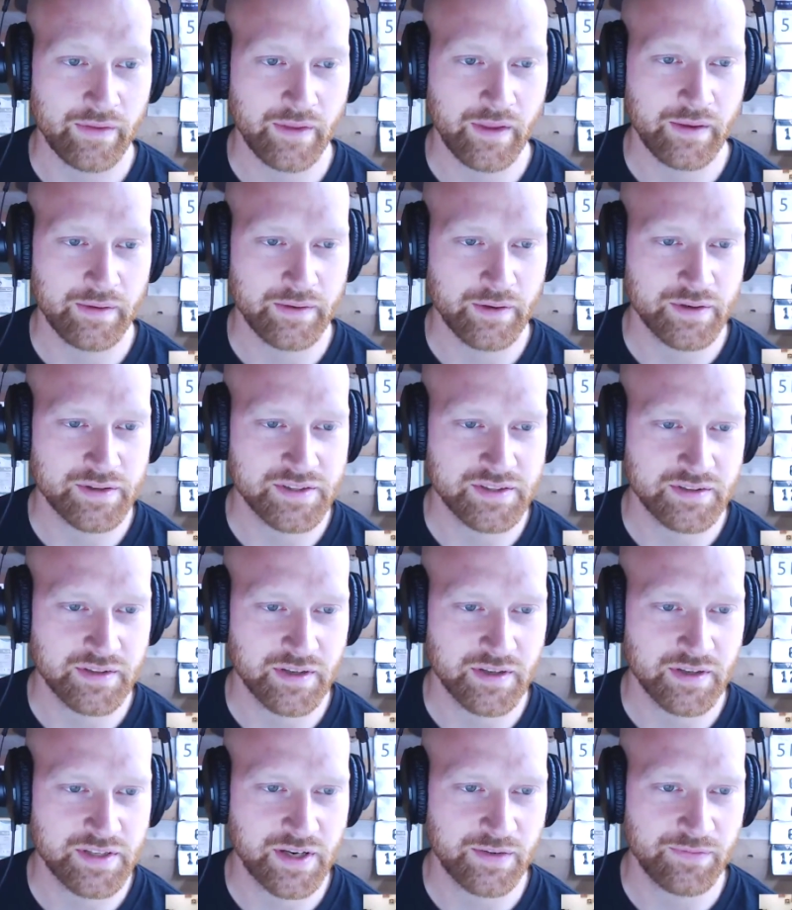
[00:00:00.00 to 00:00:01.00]
there's
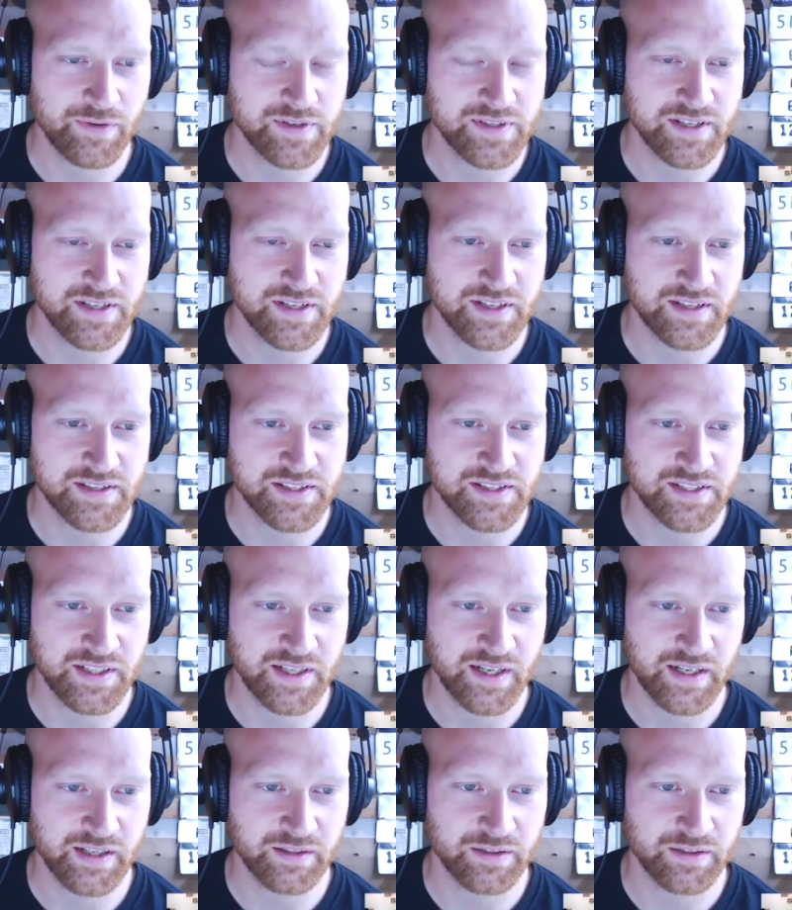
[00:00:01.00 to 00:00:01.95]
differences in CA